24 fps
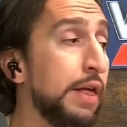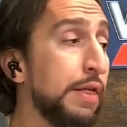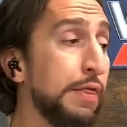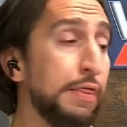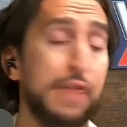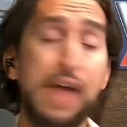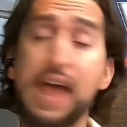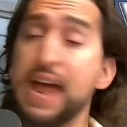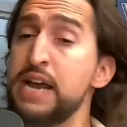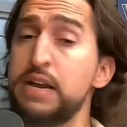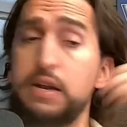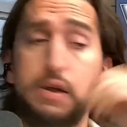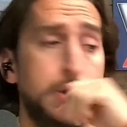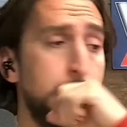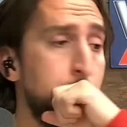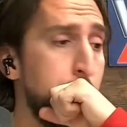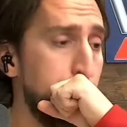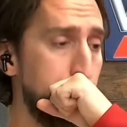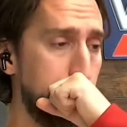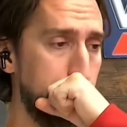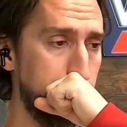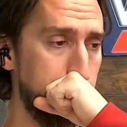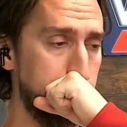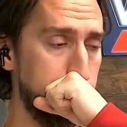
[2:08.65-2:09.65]
They
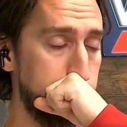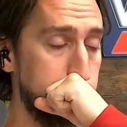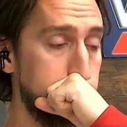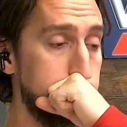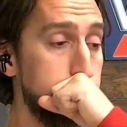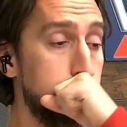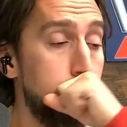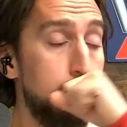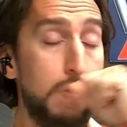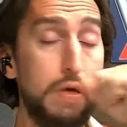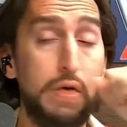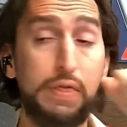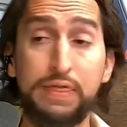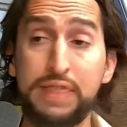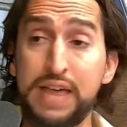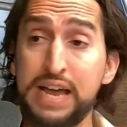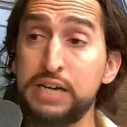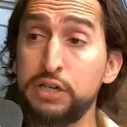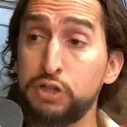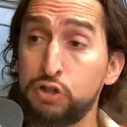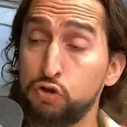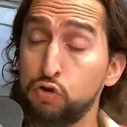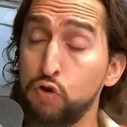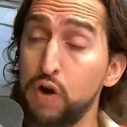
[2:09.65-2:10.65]

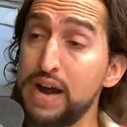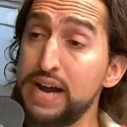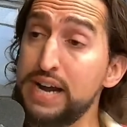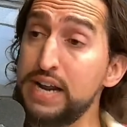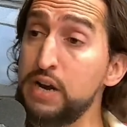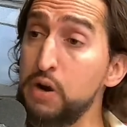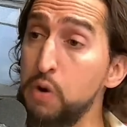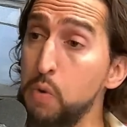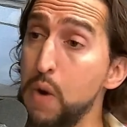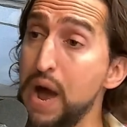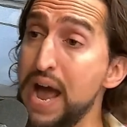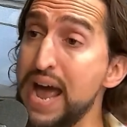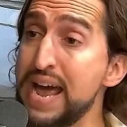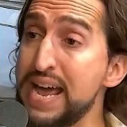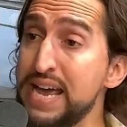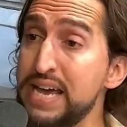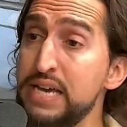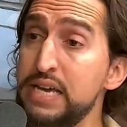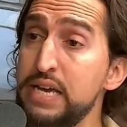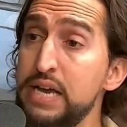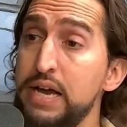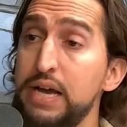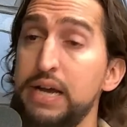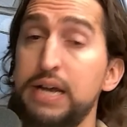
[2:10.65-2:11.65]
they traded
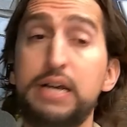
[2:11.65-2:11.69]
away